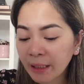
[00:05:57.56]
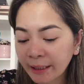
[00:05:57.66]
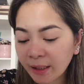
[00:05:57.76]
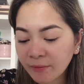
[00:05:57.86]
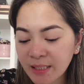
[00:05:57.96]

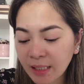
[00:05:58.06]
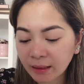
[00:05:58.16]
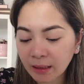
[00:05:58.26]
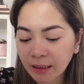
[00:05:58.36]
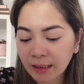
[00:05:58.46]
they have
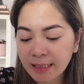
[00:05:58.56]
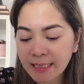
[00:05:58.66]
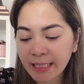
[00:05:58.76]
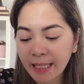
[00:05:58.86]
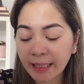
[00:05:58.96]
sent
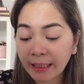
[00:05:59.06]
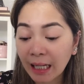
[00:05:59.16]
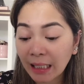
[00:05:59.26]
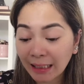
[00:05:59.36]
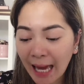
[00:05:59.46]
us in
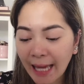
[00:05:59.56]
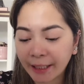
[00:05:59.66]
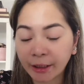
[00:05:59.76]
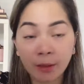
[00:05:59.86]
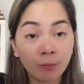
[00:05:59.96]
an eye
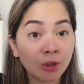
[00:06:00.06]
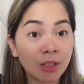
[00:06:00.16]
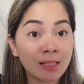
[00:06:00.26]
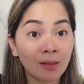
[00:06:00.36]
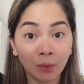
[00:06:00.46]
cream, which
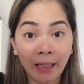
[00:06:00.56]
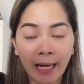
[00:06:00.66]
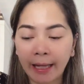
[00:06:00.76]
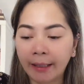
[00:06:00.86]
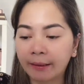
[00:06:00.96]
is the only
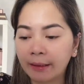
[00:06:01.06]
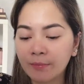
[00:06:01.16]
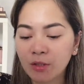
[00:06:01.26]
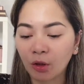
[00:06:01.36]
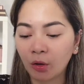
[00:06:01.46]
eye
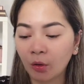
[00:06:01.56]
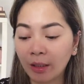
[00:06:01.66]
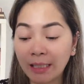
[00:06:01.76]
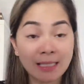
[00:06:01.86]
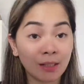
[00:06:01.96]
cream.
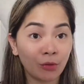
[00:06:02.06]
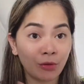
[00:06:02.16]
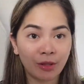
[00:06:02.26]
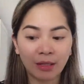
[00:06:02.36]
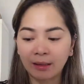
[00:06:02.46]
So it's a
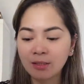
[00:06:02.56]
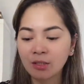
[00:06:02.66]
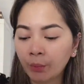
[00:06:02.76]
good thing.